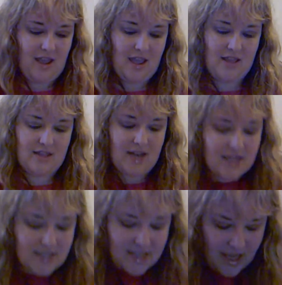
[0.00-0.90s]
And the
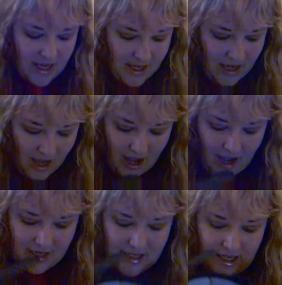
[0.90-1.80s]
next thing
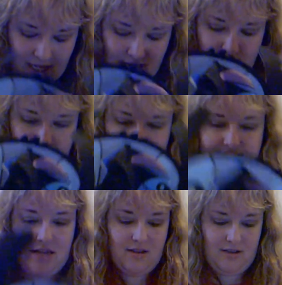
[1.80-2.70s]
I got
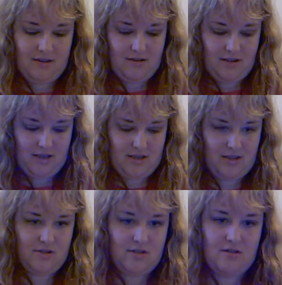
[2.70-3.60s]

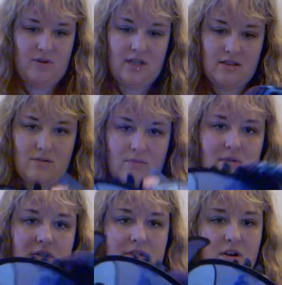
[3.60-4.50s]
is what in the
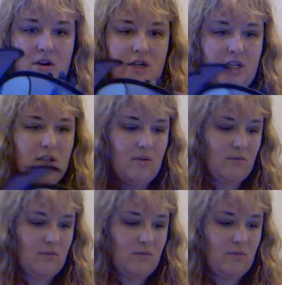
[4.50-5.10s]
world are you?